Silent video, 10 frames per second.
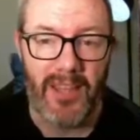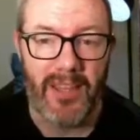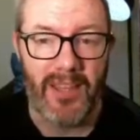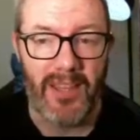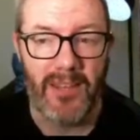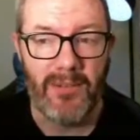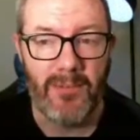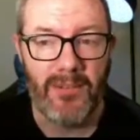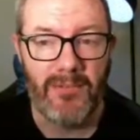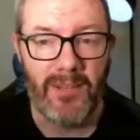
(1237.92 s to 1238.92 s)
then
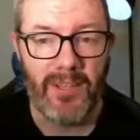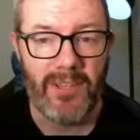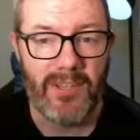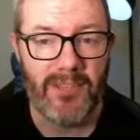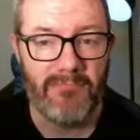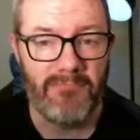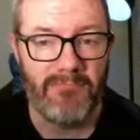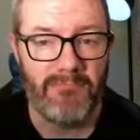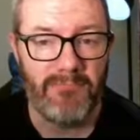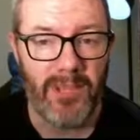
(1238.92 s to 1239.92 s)
we face
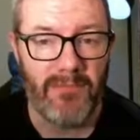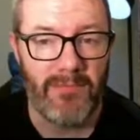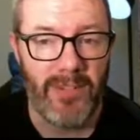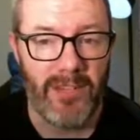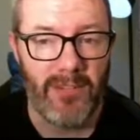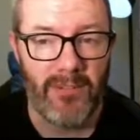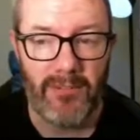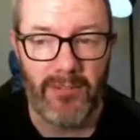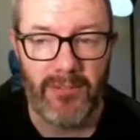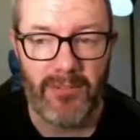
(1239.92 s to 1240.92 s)
Benfica
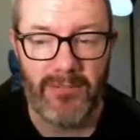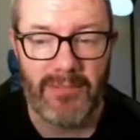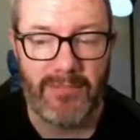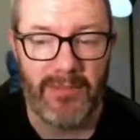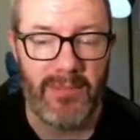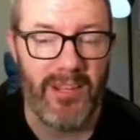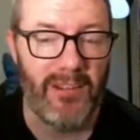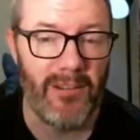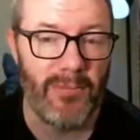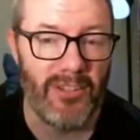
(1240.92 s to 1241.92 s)
or familiar
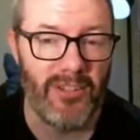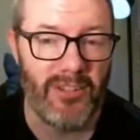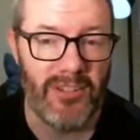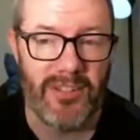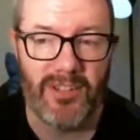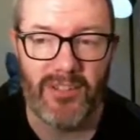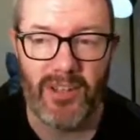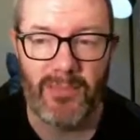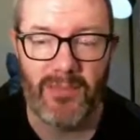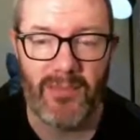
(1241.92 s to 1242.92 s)
opposition in the
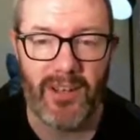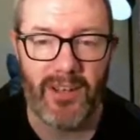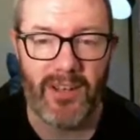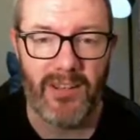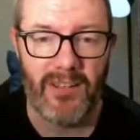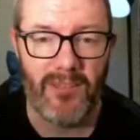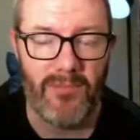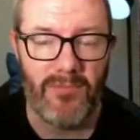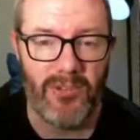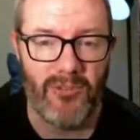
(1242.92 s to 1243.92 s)
shape of
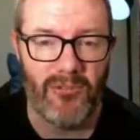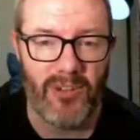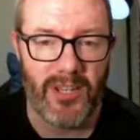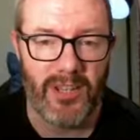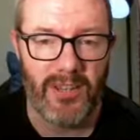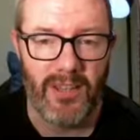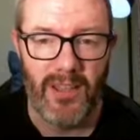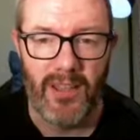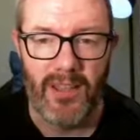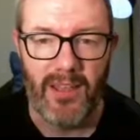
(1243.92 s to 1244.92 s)
Atletico Madrid.
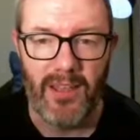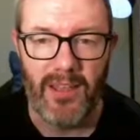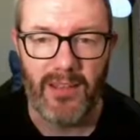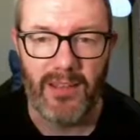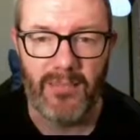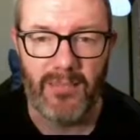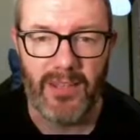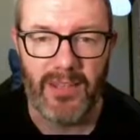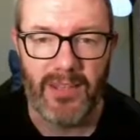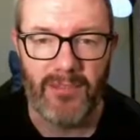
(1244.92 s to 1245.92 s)
And
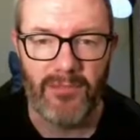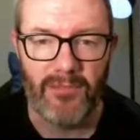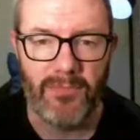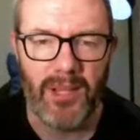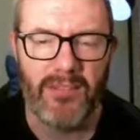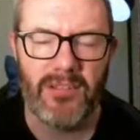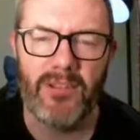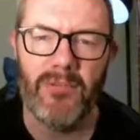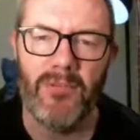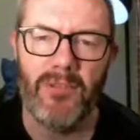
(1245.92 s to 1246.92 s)
completing the draw,
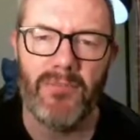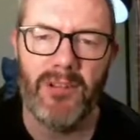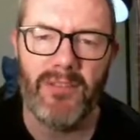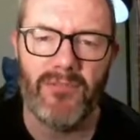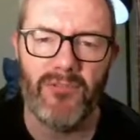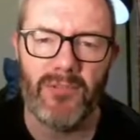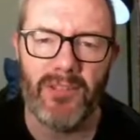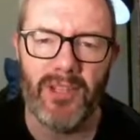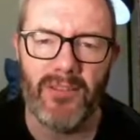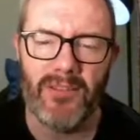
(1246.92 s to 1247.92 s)
Barcelona, would you believe, dropped
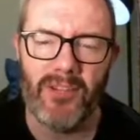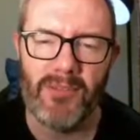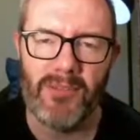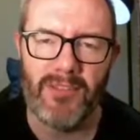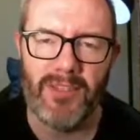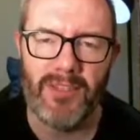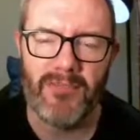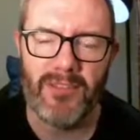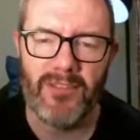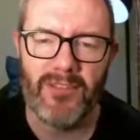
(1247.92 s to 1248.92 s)
out of the Champions League,
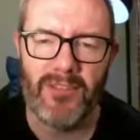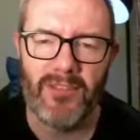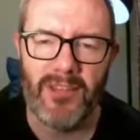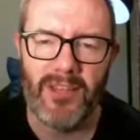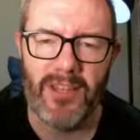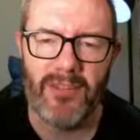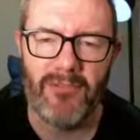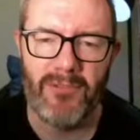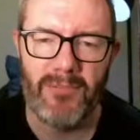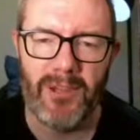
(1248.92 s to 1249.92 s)
finished third in their
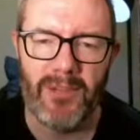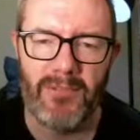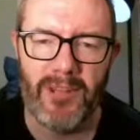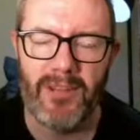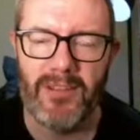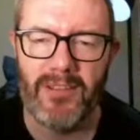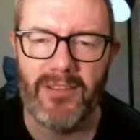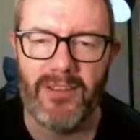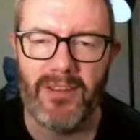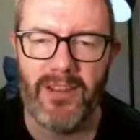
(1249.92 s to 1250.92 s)
group behind Man
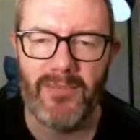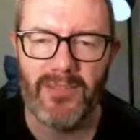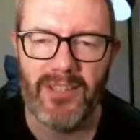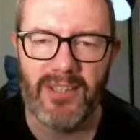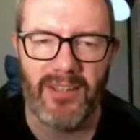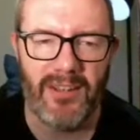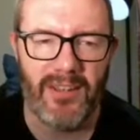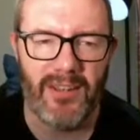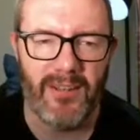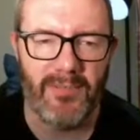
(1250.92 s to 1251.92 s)
United and Leipzig, and
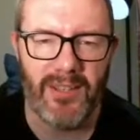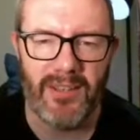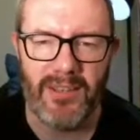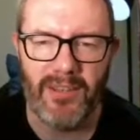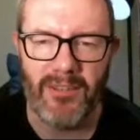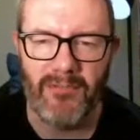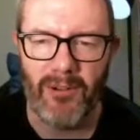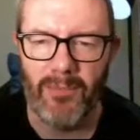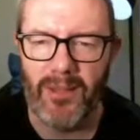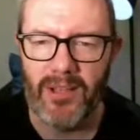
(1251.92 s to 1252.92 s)
ended up in the
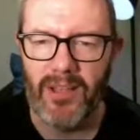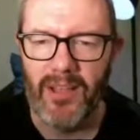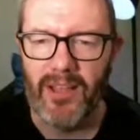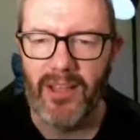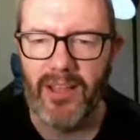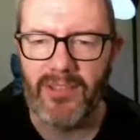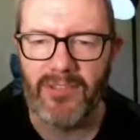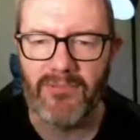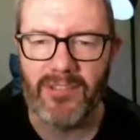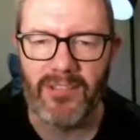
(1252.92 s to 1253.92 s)
Europa as
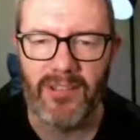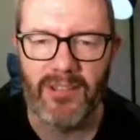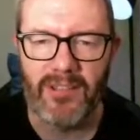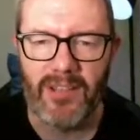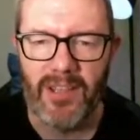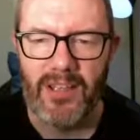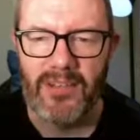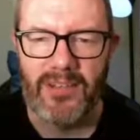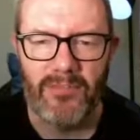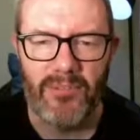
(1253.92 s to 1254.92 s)
a result.
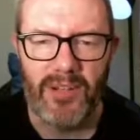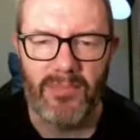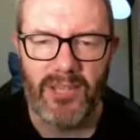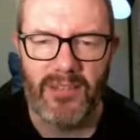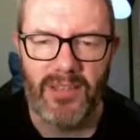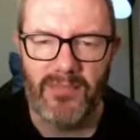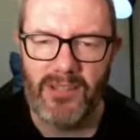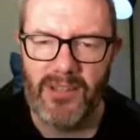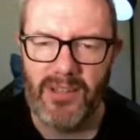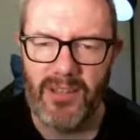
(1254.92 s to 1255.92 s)
Some pretty big teams
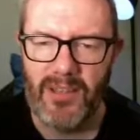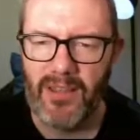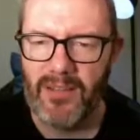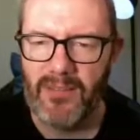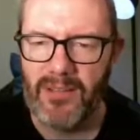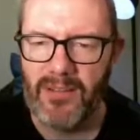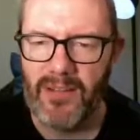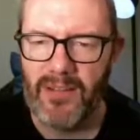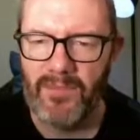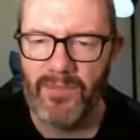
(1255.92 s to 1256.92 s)
in here. I mean,
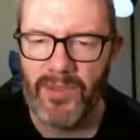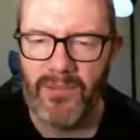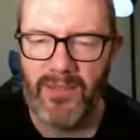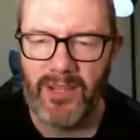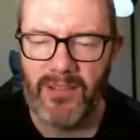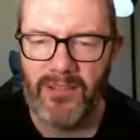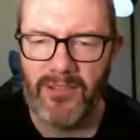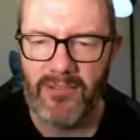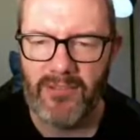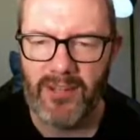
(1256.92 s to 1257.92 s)

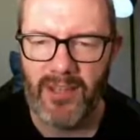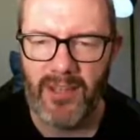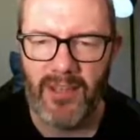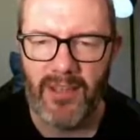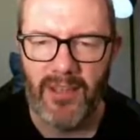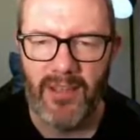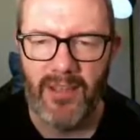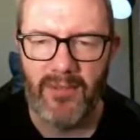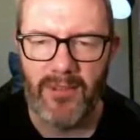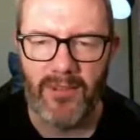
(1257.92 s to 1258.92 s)
Juventus are in here.
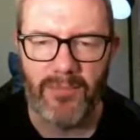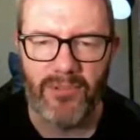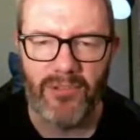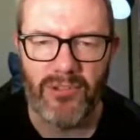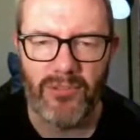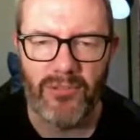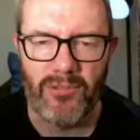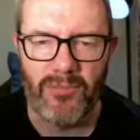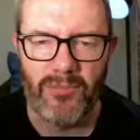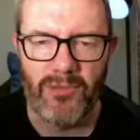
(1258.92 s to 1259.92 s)
We've got Borussia
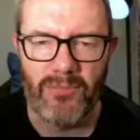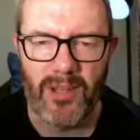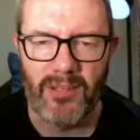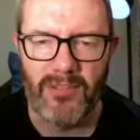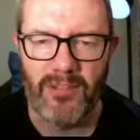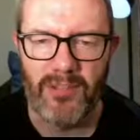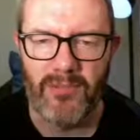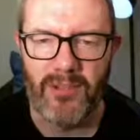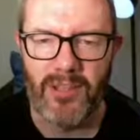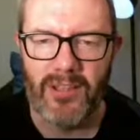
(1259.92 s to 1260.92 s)
Dortmund,
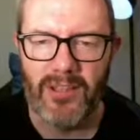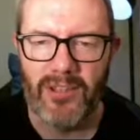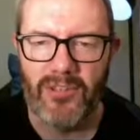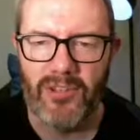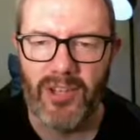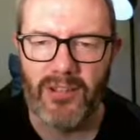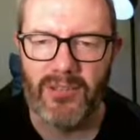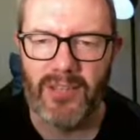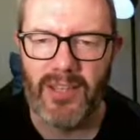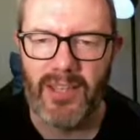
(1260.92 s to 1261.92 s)
Barcelona,
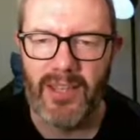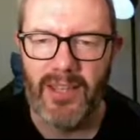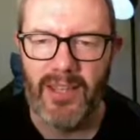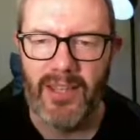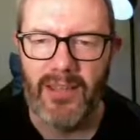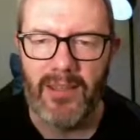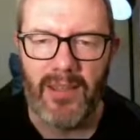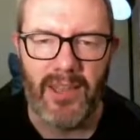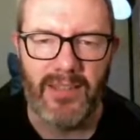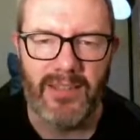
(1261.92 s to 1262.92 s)
Chelsea,
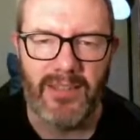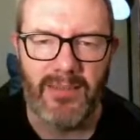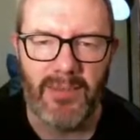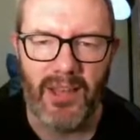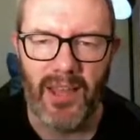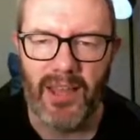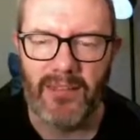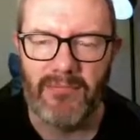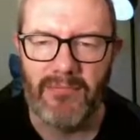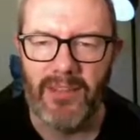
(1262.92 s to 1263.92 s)
AC Milan,